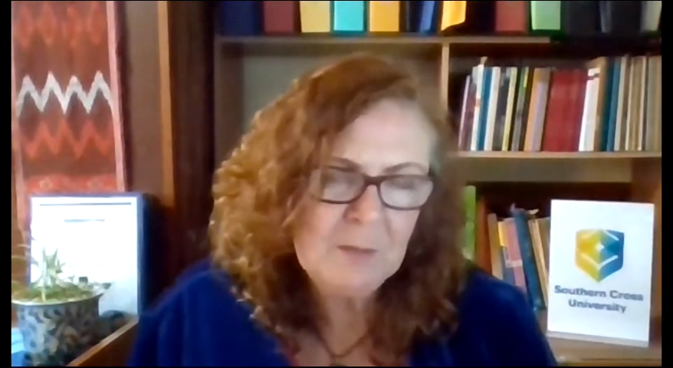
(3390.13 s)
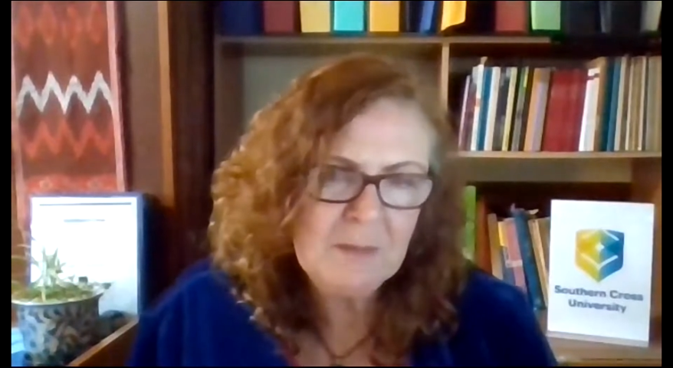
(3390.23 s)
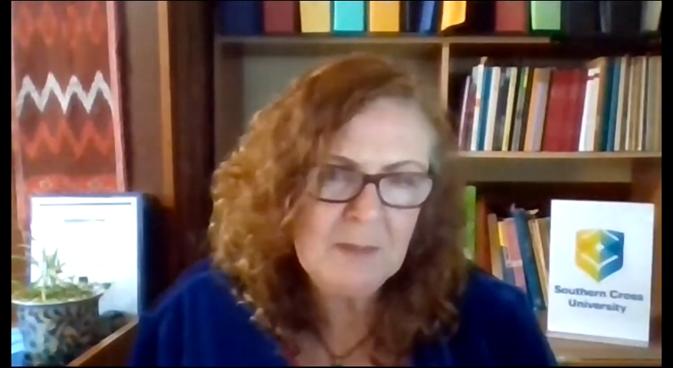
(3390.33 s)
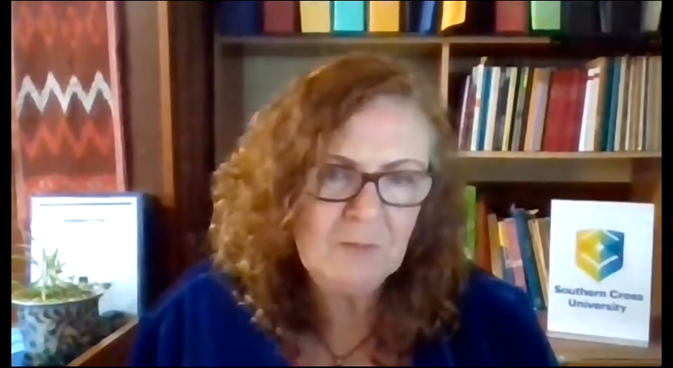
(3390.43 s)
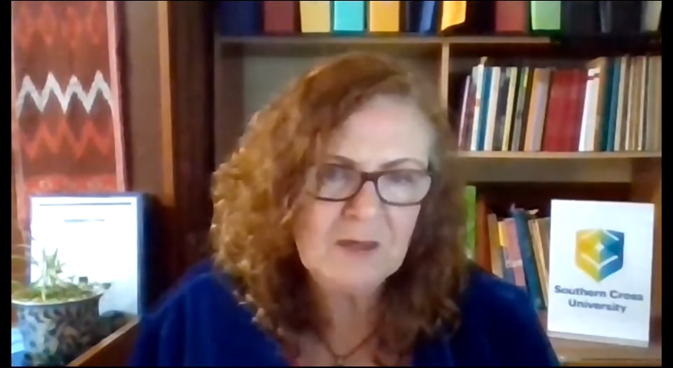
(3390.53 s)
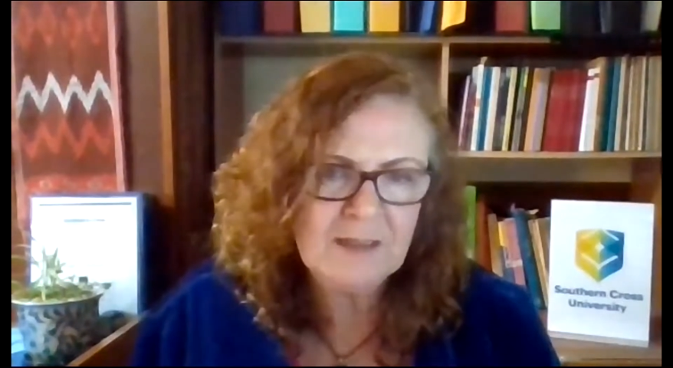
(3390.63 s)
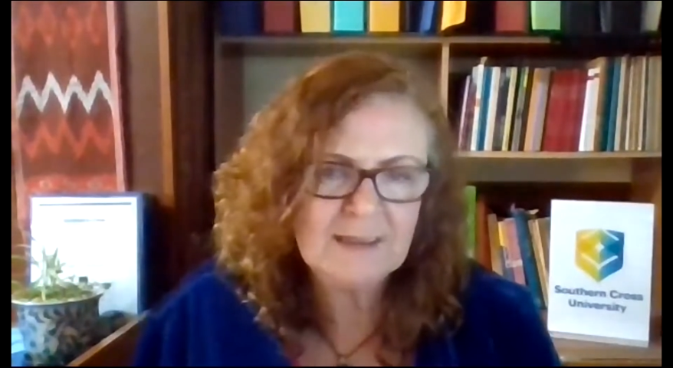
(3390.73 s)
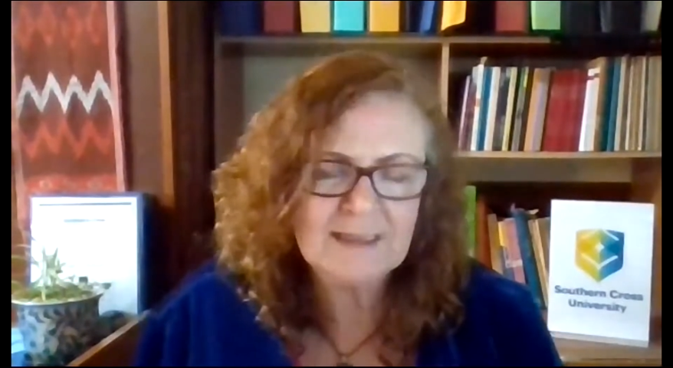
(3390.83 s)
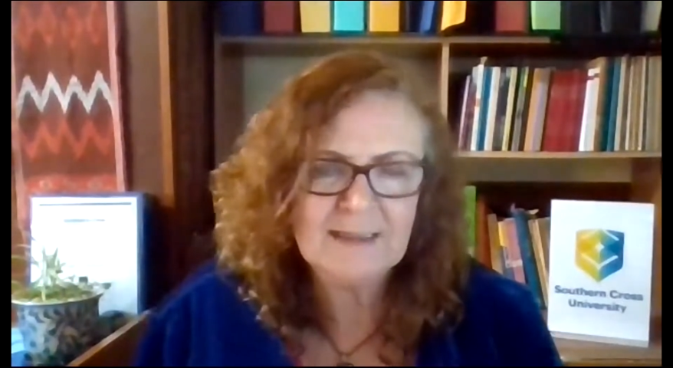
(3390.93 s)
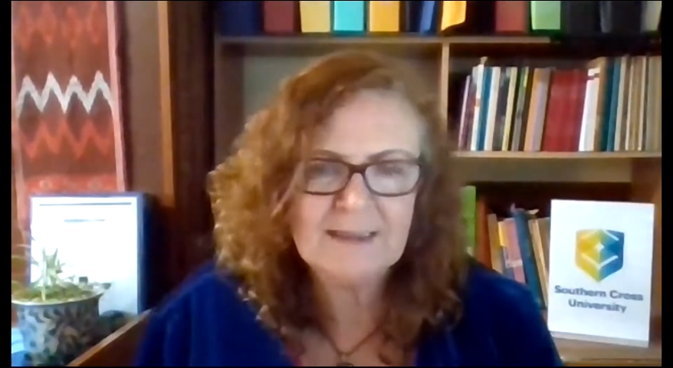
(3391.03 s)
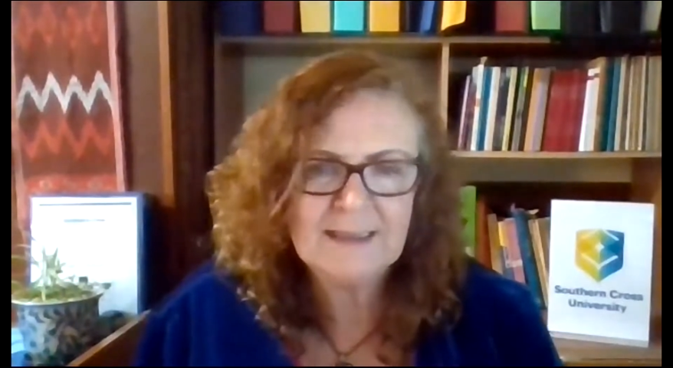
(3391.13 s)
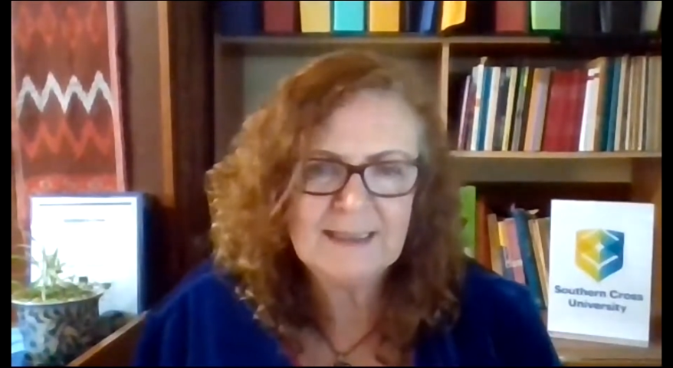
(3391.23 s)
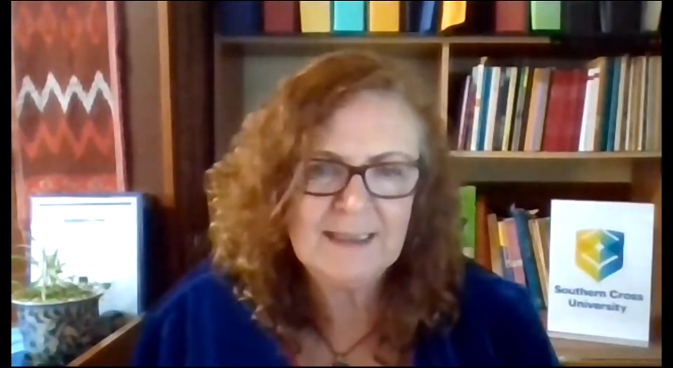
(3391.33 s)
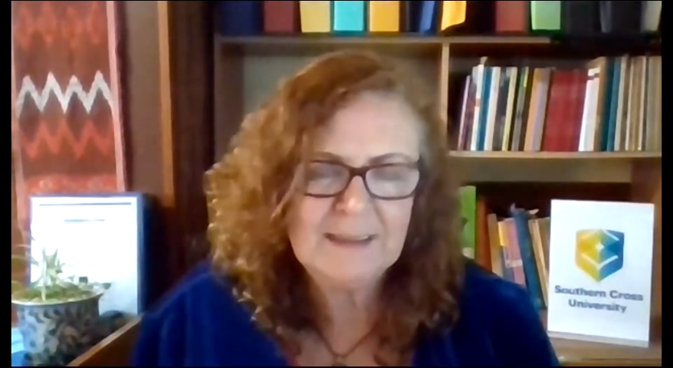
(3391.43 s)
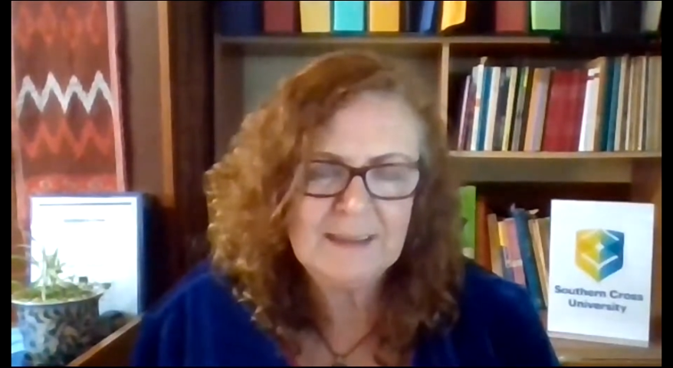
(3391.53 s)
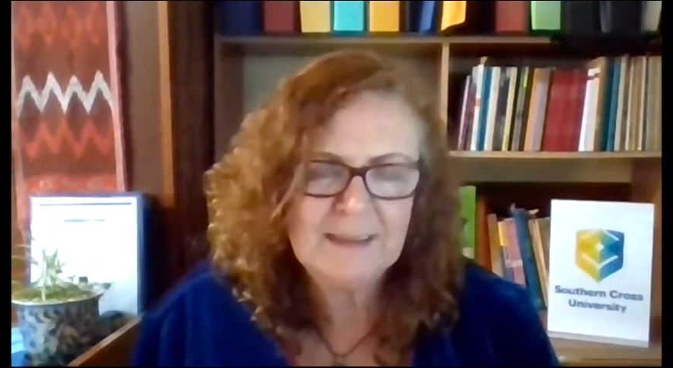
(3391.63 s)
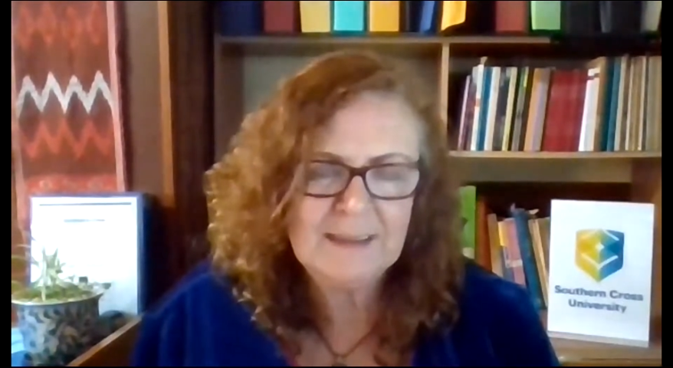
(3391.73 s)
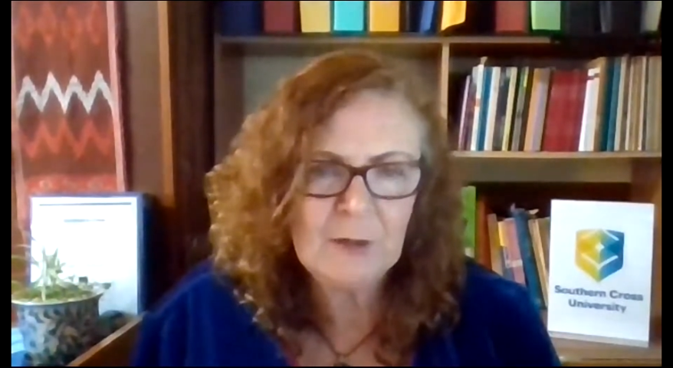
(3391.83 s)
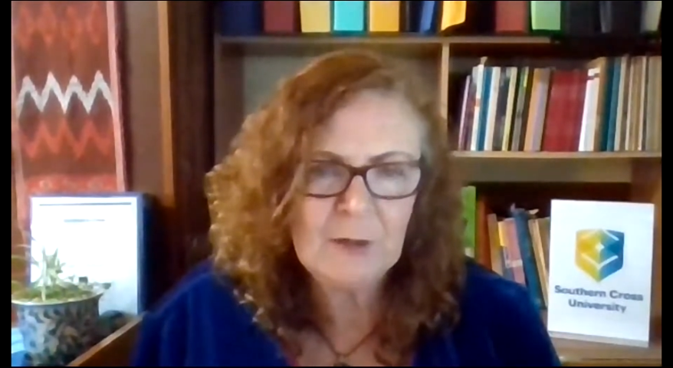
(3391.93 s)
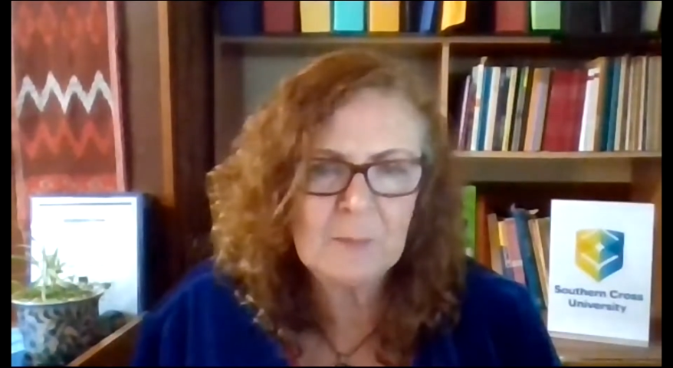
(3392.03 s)
memories is
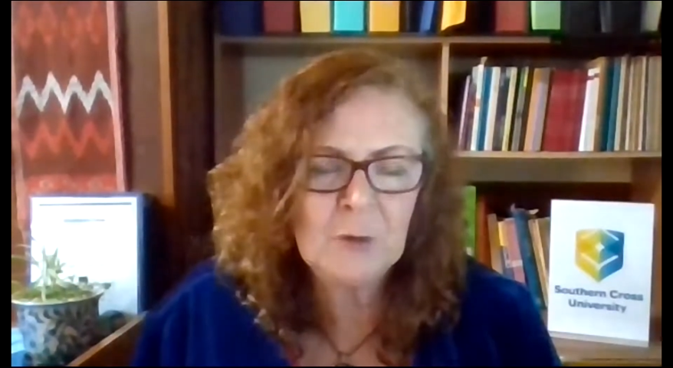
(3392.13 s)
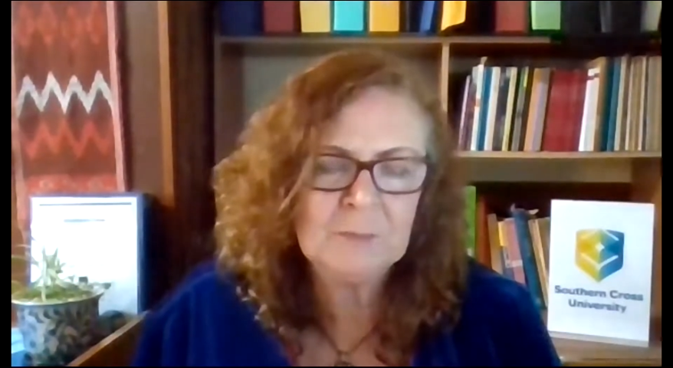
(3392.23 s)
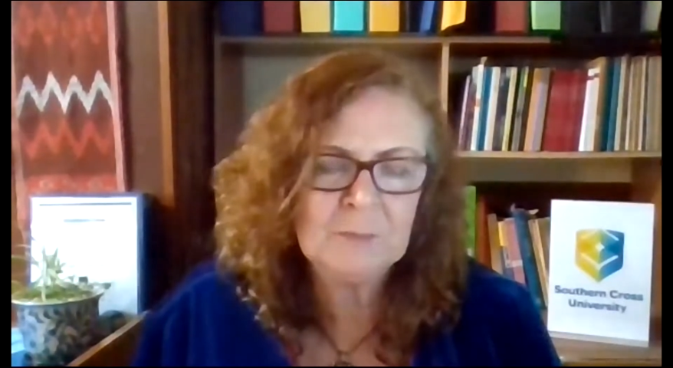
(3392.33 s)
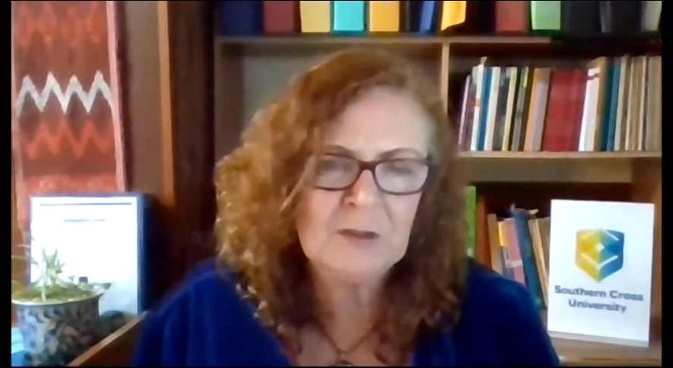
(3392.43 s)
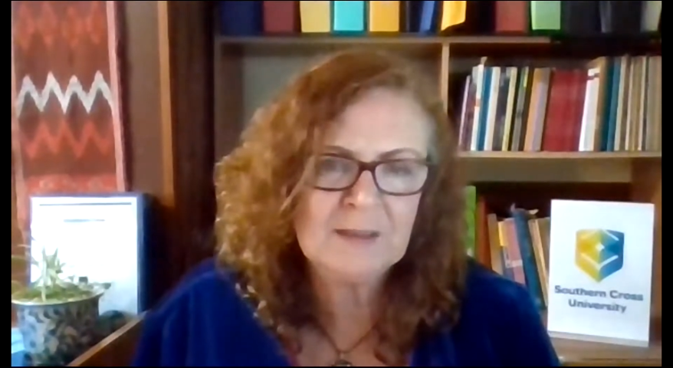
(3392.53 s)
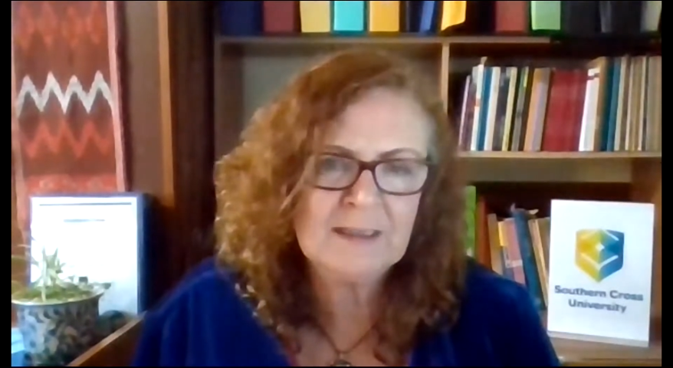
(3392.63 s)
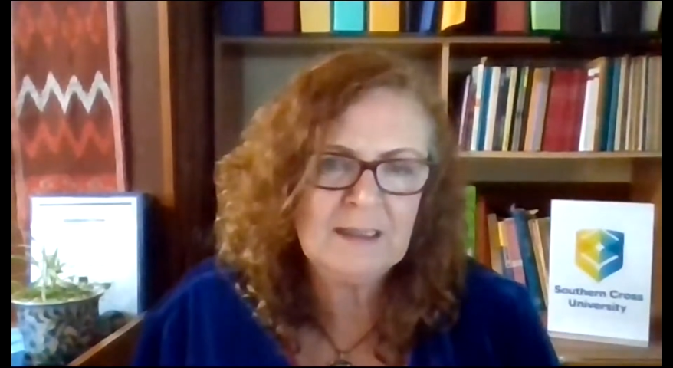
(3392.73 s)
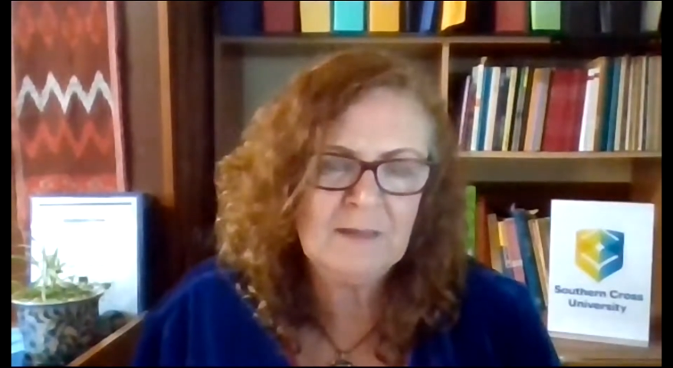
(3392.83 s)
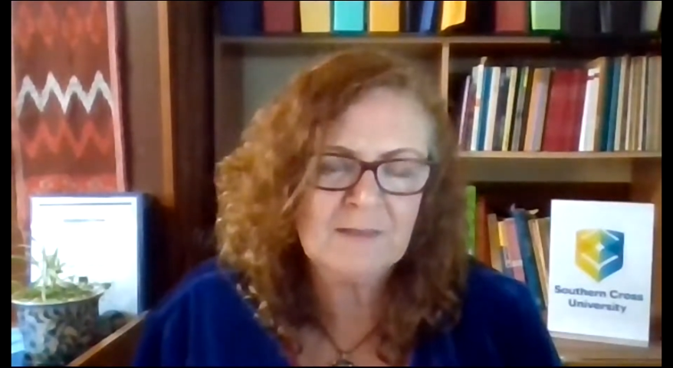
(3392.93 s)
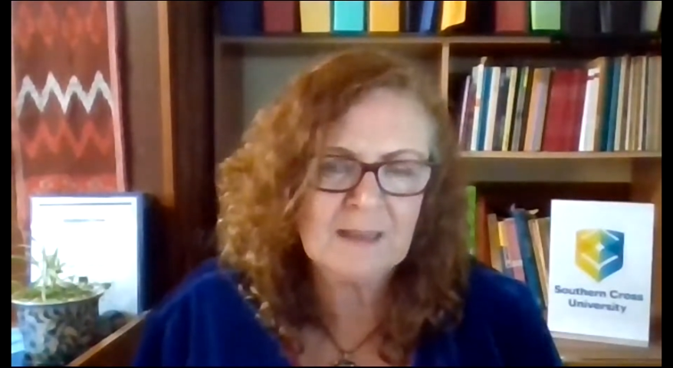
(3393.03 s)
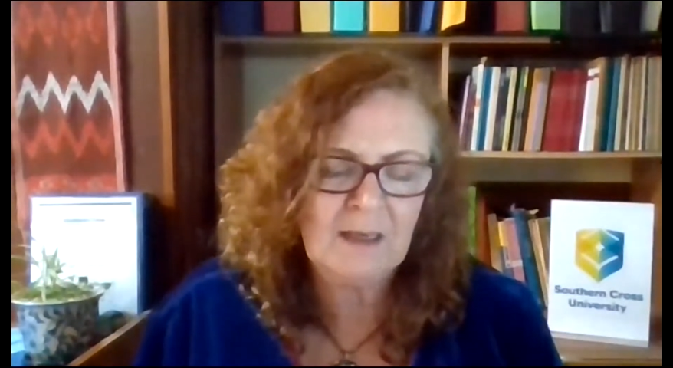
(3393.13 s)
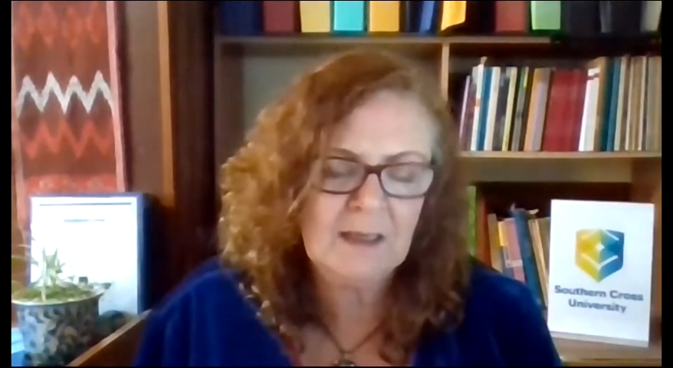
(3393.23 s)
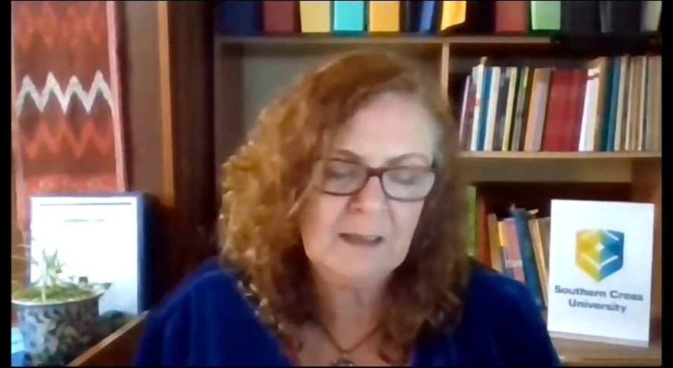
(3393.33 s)
so important because it gives